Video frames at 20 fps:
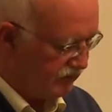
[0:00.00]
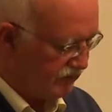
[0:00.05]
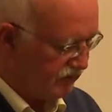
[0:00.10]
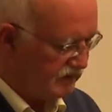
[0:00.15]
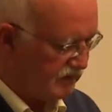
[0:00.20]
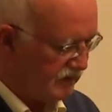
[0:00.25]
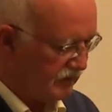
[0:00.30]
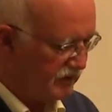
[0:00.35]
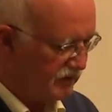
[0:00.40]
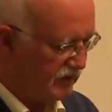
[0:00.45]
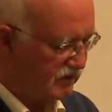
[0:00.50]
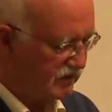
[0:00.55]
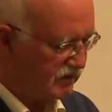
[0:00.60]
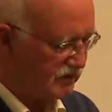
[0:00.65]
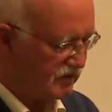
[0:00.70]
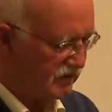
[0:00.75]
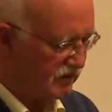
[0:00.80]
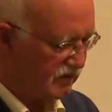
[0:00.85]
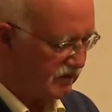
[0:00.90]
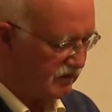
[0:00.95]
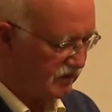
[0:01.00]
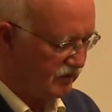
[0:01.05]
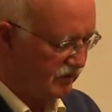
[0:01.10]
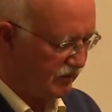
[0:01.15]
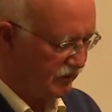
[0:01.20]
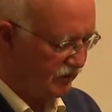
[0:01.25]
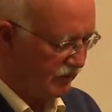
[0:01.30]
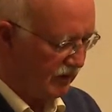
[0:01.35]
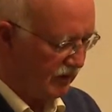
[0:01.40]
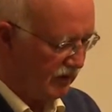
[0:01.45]
some years ago
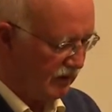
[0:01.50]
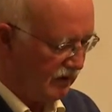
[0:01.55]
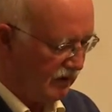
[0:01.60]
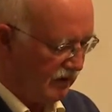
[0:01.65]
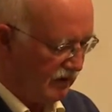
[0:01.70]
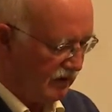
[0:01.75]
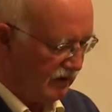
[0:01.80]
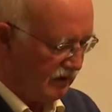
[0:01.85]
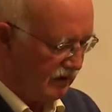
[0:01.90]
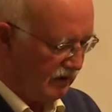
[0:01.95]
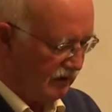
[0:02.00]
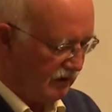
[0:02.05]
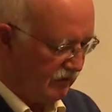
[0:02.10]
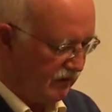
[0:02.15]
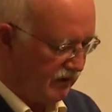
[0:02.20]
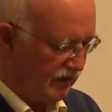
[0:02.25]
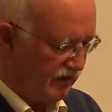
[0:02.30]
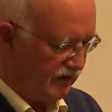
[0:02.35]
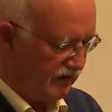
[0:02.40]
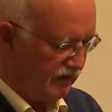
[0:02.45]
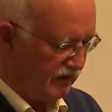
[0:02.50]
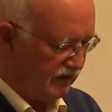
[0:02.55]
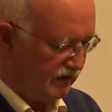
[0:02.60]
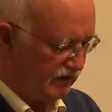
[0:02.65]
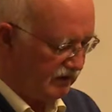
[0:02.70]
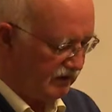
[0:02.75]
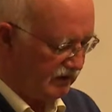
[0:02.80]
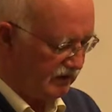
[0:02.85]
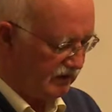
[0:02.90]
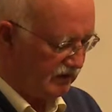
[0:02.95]
when
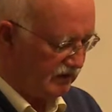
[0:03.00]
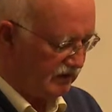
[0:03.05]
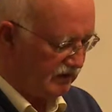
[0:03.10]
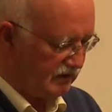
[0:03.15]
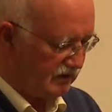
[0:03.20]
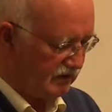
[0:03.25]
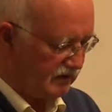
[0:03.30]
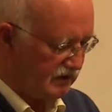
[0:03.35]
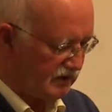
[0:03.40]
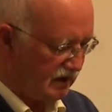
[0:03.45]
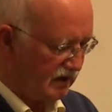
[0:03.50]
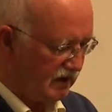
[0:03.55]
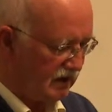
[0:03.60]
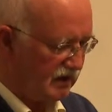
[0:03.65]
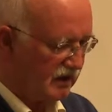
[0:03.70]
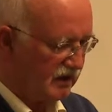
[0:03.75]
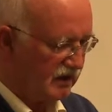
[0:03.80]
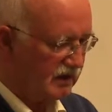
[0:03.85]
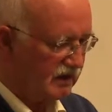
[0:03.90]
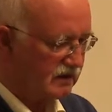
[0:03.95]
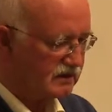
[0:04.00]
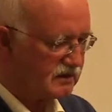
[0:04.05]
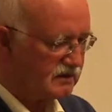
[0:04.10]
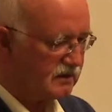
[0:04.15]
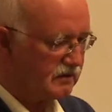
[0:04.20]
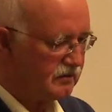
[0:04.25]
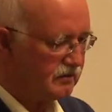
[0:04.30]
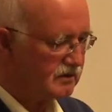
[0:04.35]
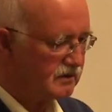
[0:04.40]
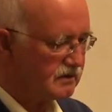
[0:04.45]
suddenly
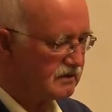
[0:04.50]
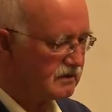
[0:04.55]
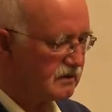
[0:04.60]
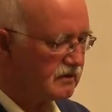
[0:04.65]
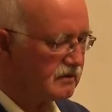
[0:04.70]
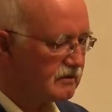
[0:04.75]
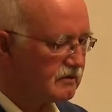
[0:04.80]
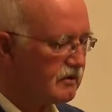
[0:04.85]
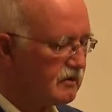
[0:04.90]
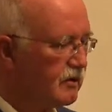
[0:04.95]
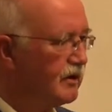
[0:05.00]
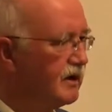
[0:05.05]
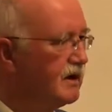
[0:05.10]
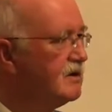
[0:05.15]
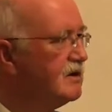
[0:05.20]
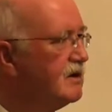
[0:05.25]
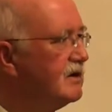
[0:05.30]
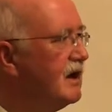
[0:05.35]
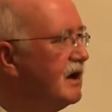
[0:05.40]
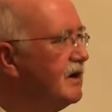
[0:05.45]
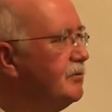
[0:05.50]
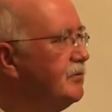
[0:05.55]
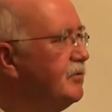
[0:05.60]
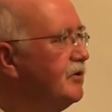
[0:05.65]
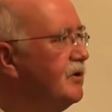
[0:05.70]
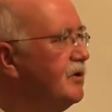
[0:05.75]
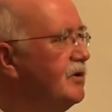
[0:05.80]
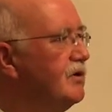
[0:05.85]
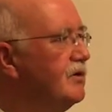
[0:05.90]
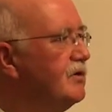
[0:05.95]
she was growing to that
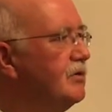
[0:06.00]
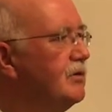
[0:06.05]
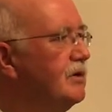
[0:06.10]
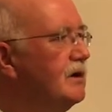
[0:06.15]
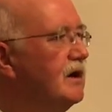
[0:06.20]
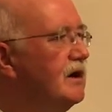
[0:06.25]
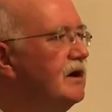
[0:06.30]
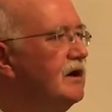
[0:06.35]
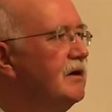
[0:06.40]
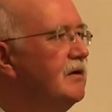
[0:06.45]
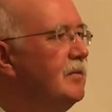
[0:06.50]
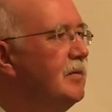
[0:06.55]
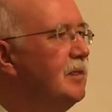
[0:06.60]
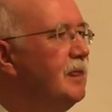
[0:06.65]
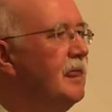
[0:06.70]
point where